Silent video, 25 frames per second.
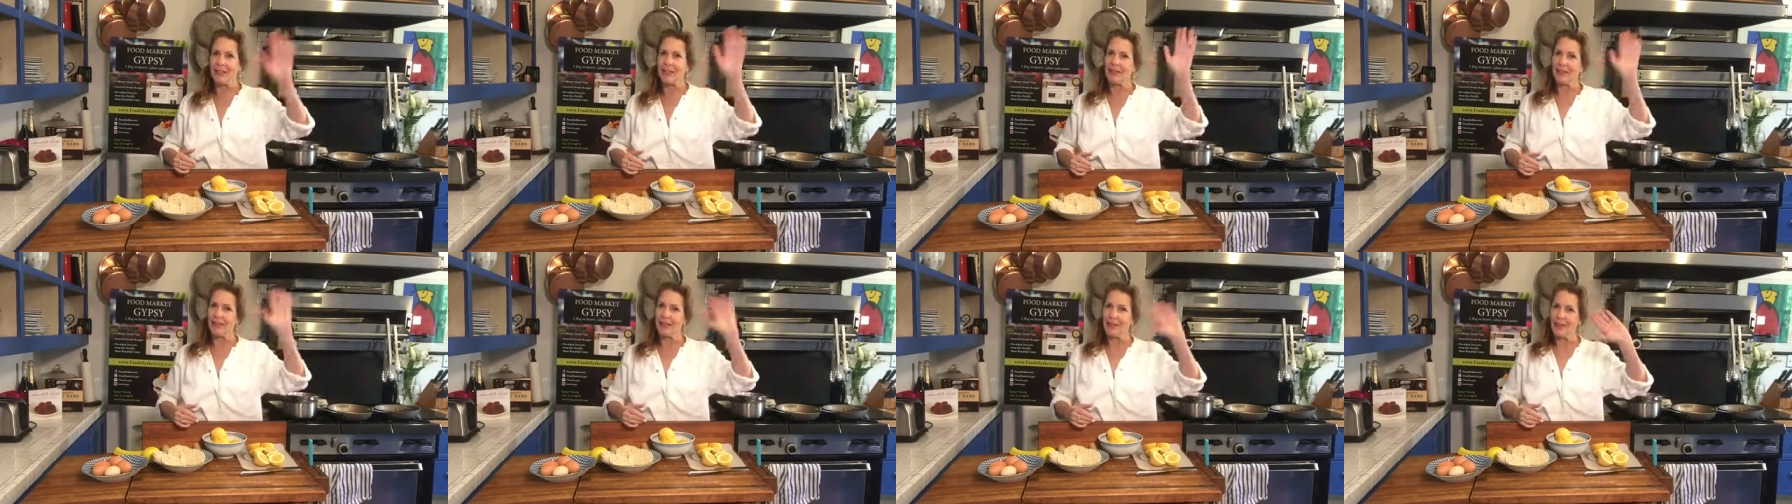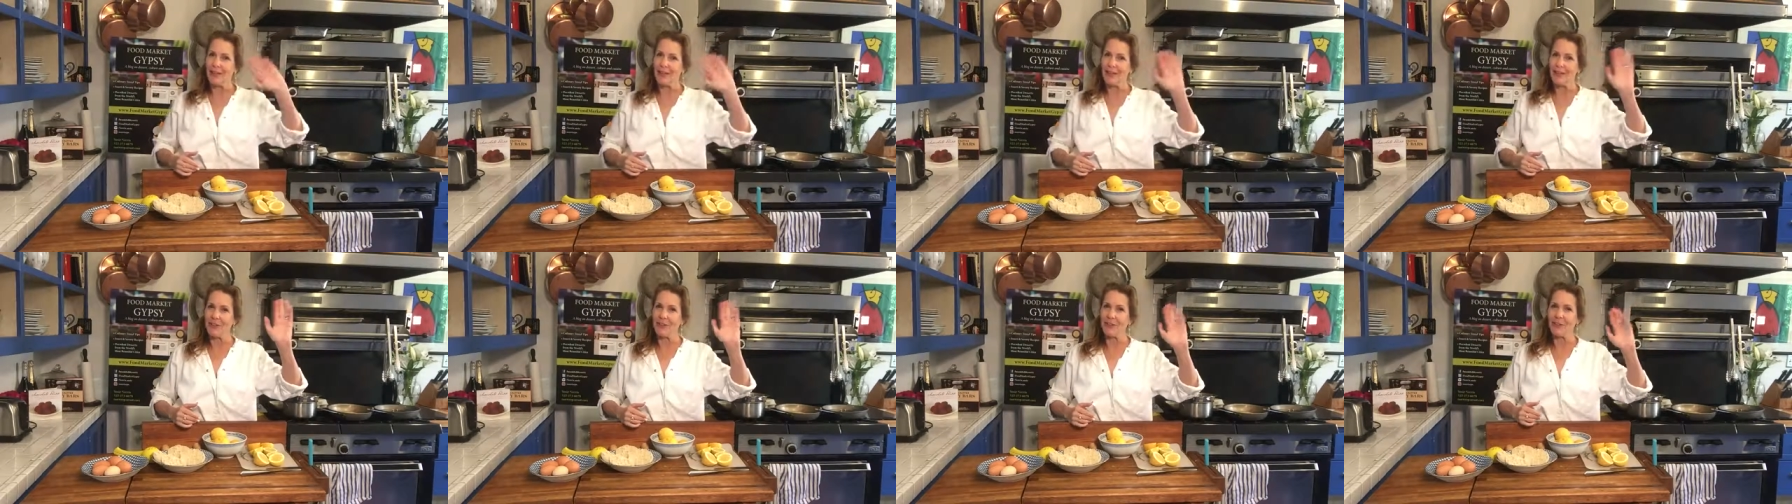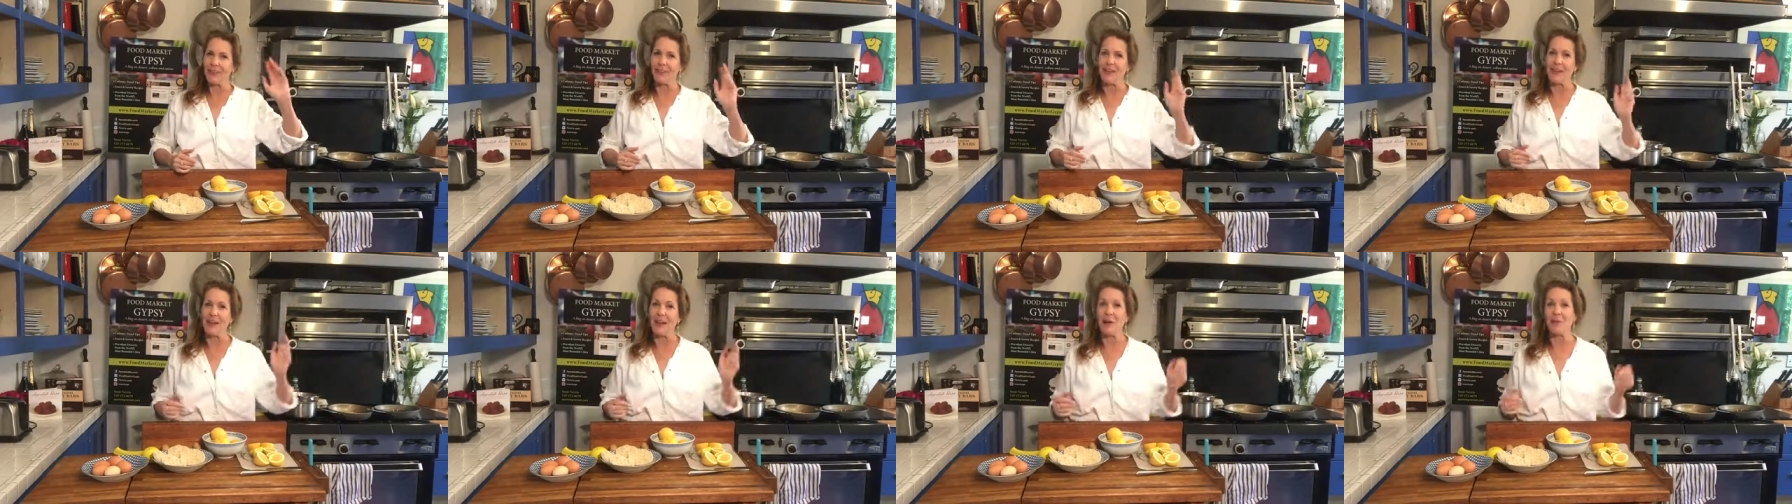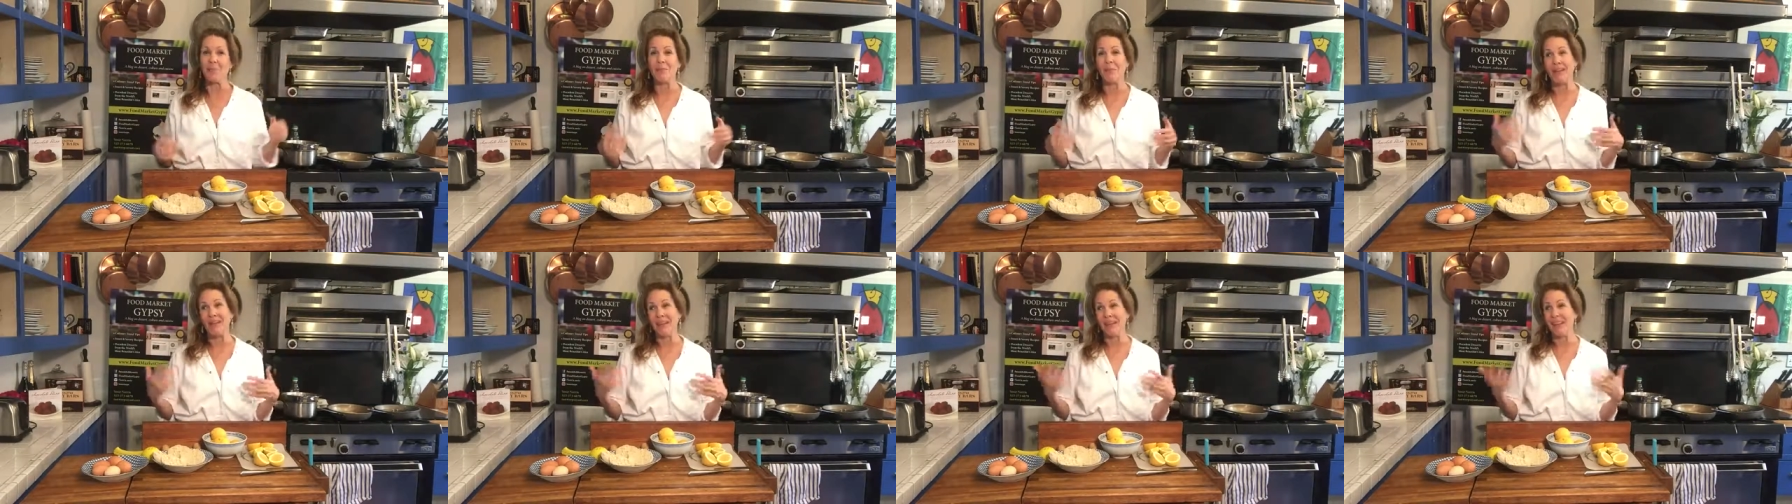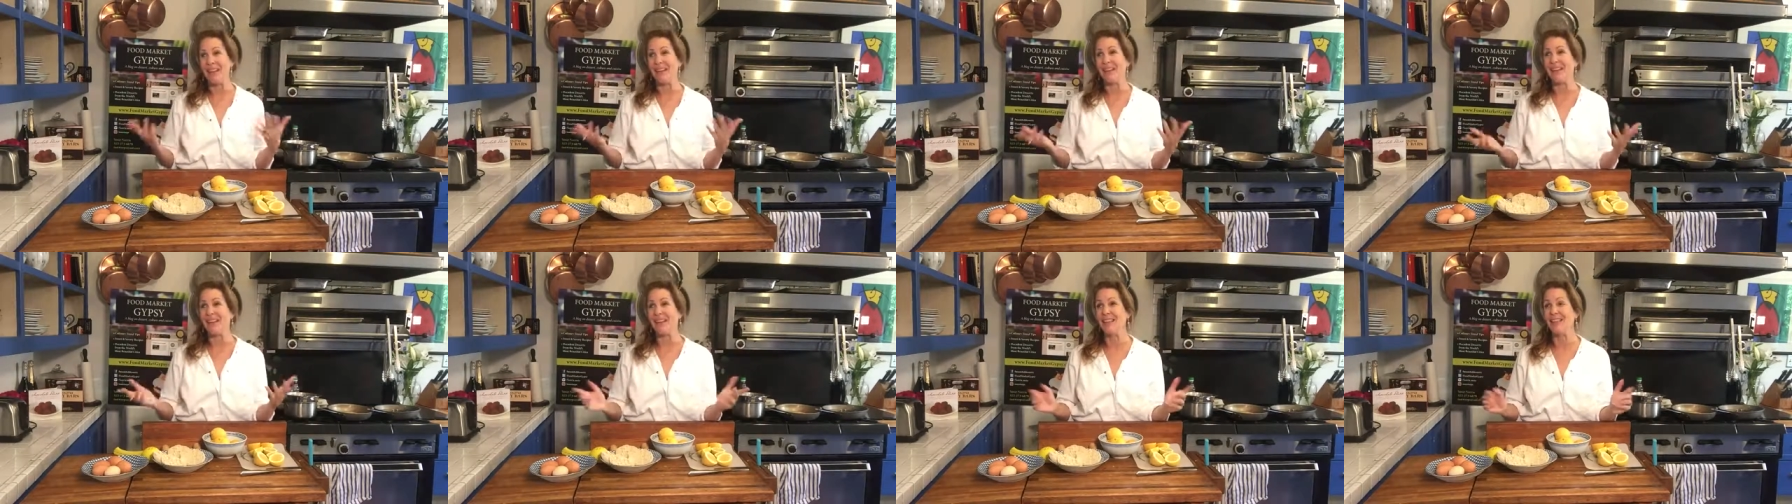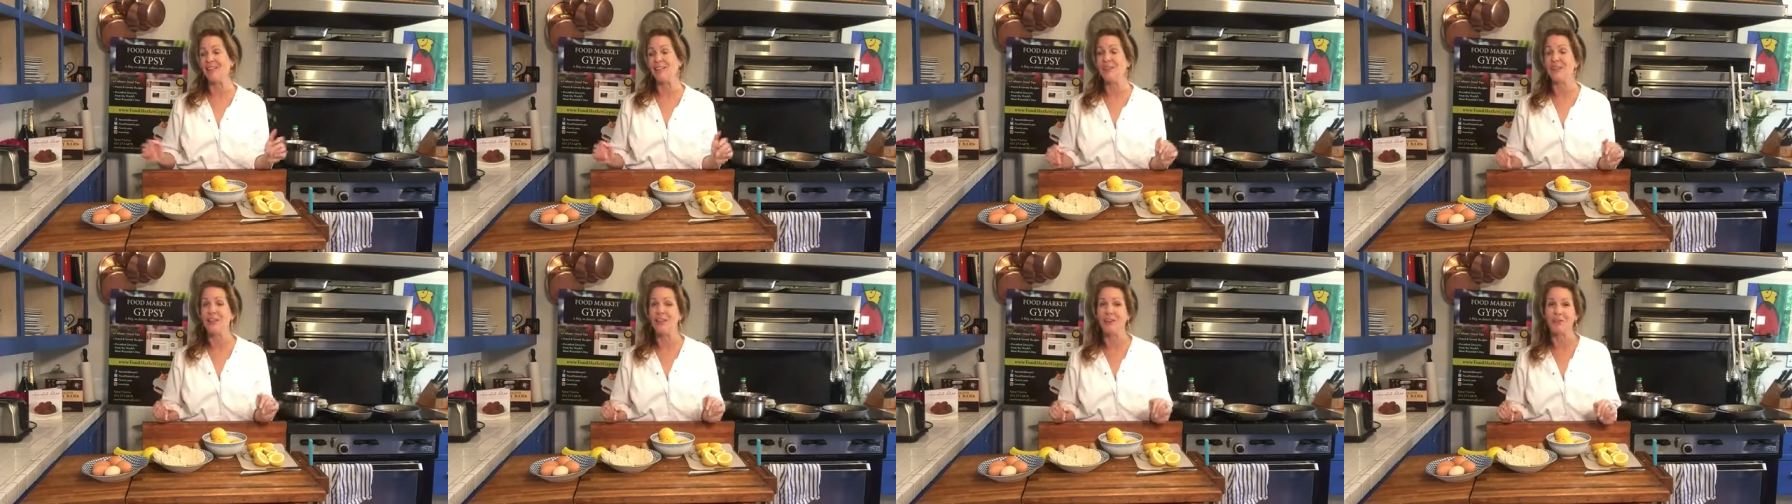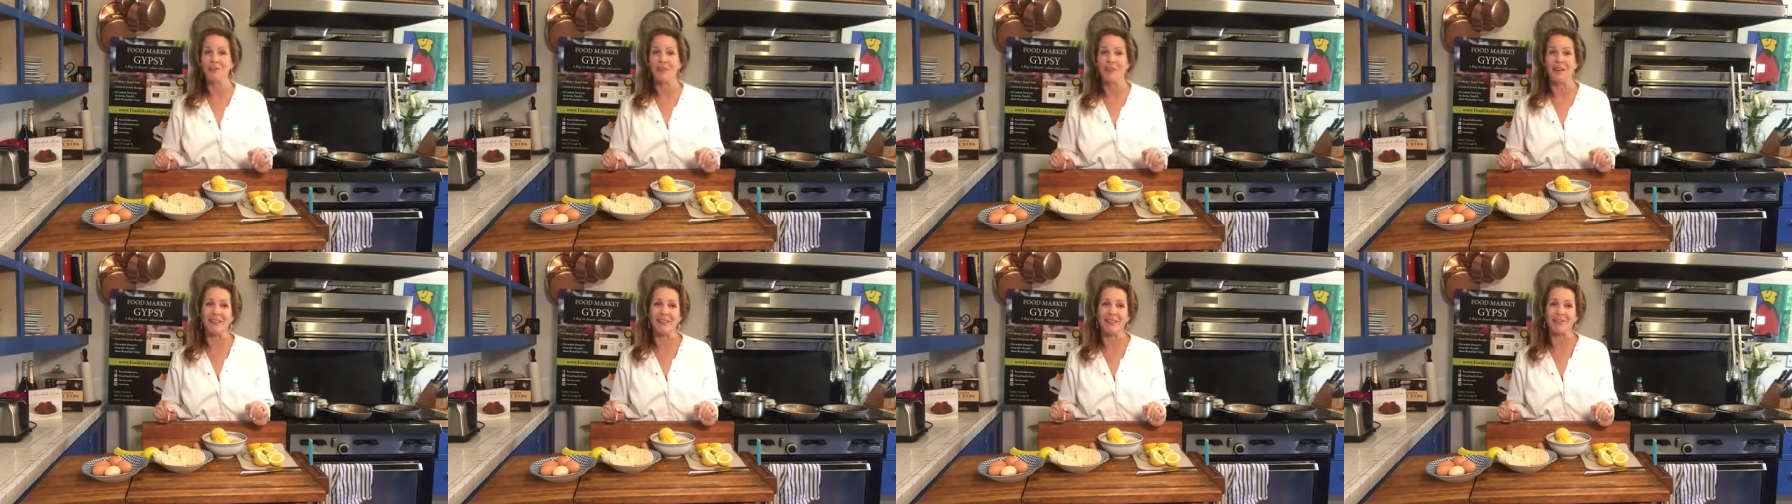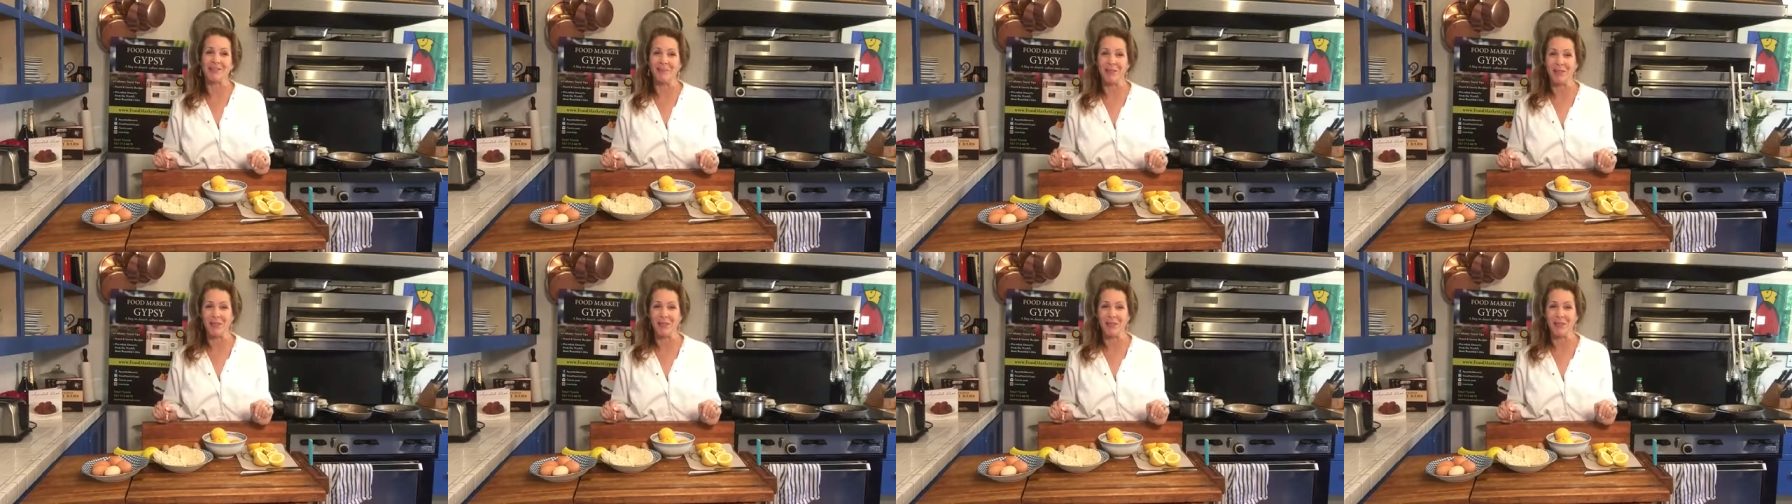Hello, you're gonna help me, and I think you guys might